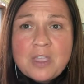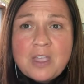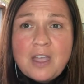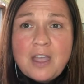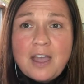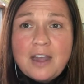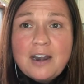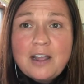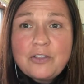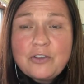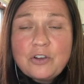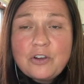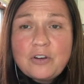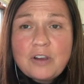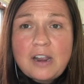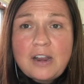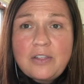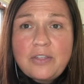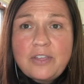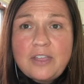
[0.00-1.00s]
Another
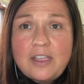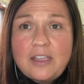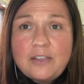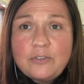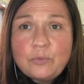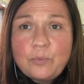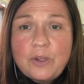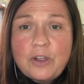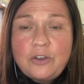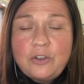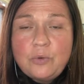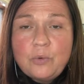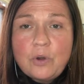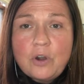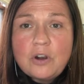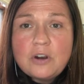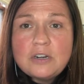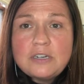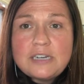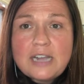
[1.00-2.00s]
great thing is when you
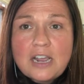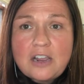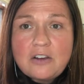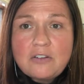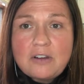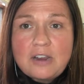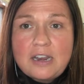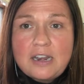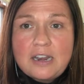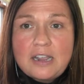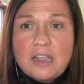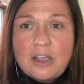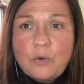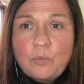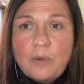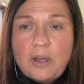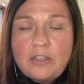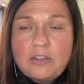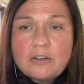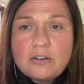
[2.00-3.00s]
are decorating, and
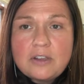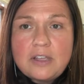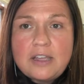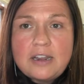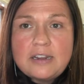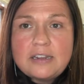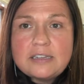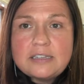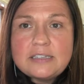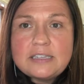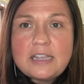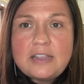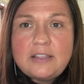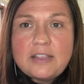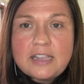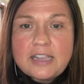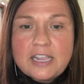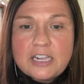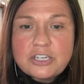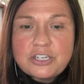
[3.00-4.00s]
whether it is in
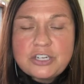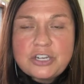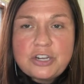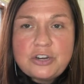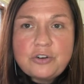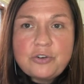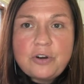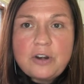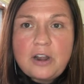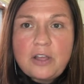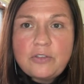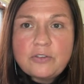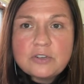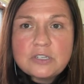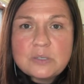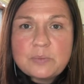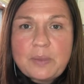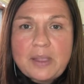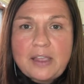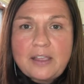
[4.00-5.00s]
the kitchen or another
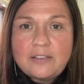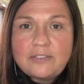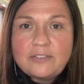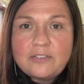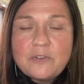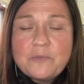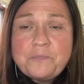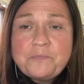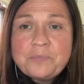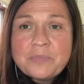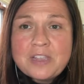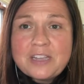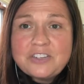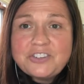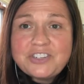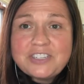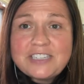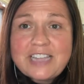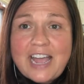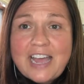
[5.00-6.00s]
space, it's
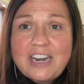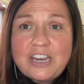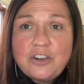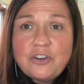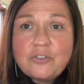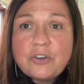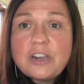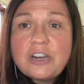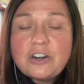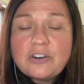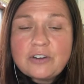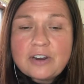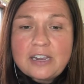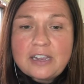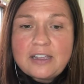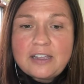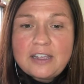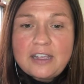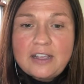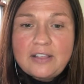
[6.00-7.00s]
just adding greenery
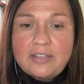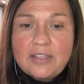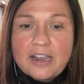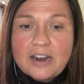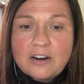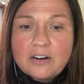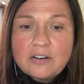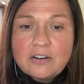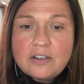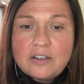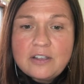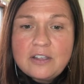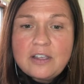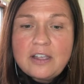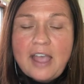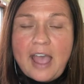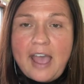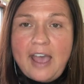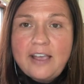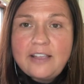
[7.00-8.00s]
in there
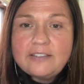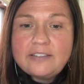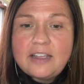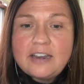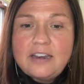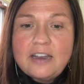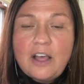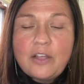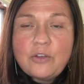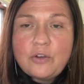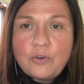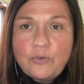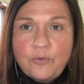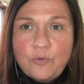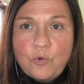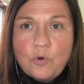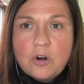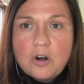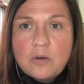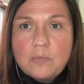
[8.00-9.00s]
as another
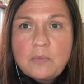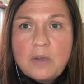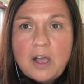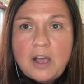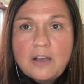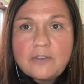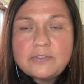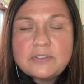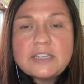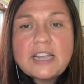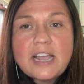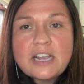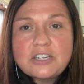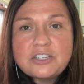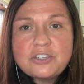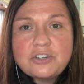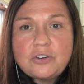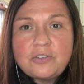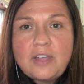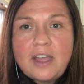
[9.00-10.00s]
form of
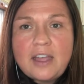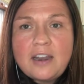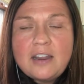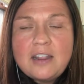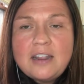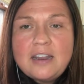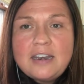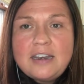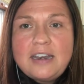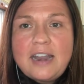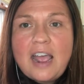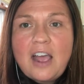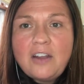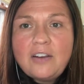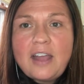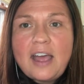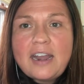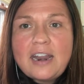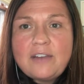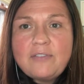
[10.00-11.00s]
texture that now
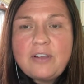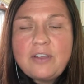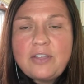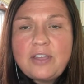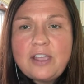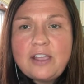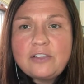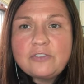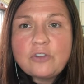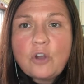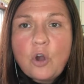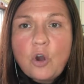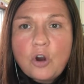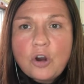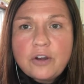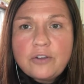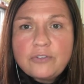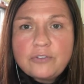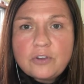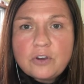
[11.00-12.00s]
not everything is
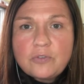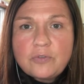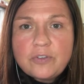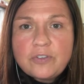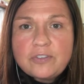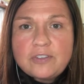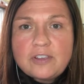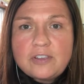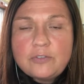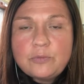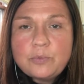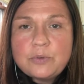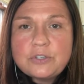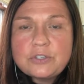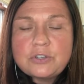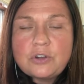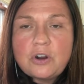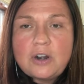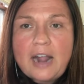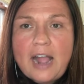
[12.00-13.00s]
hard surfaces. We
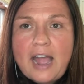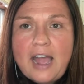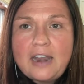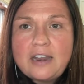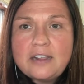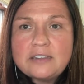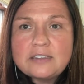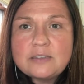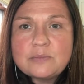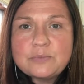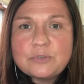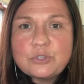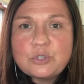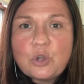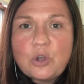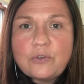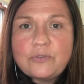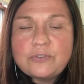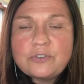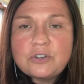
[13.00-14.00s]
start adding some
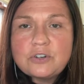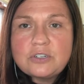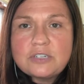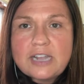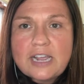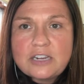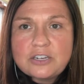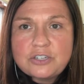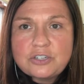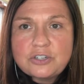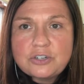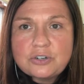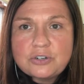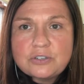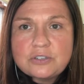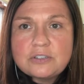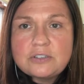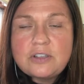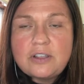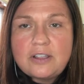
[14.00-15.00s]
softer
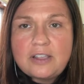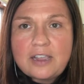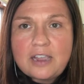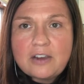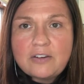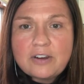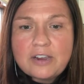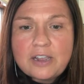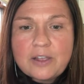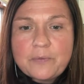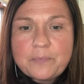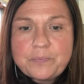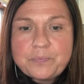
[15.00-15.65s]
textures to the area.